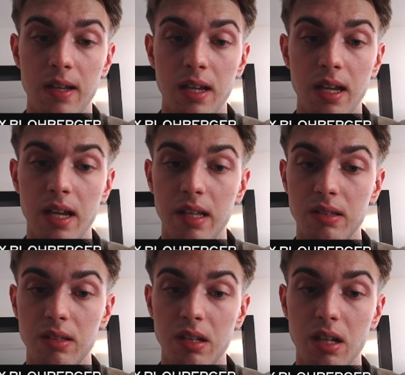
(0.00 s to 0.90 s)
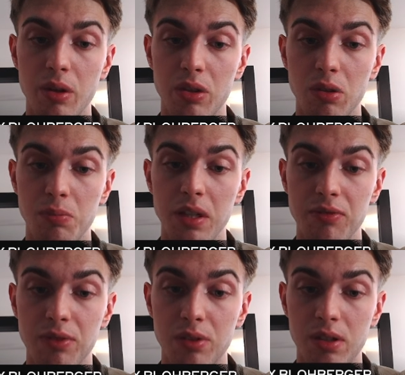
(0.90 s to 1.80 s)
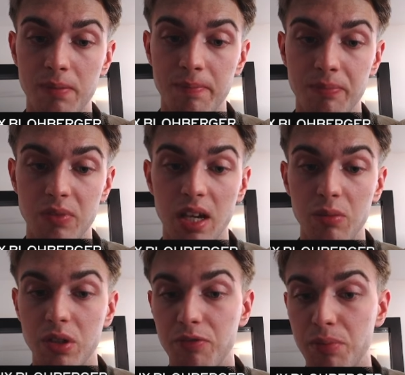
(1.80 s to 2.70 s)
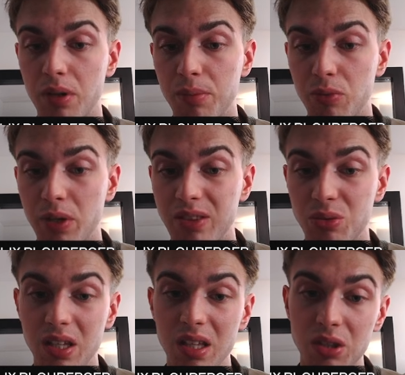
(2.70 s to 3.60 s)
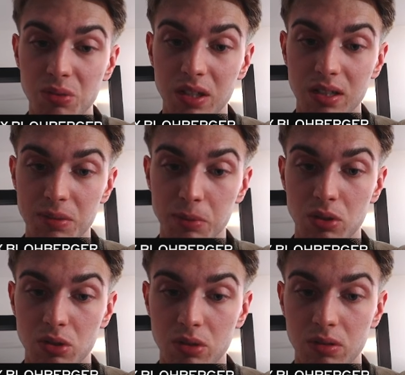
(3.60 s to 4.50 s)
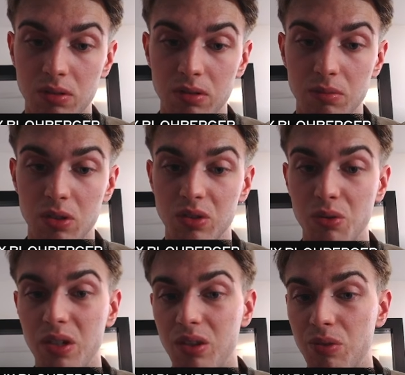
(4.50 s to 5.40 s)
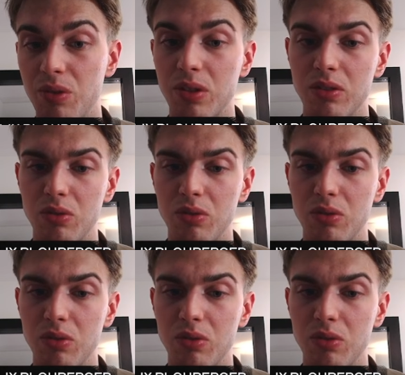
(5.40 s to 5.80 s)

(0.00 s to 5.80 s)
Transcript: And now I thought b4. I would have probably went to e3 in this position because queen d3 runs into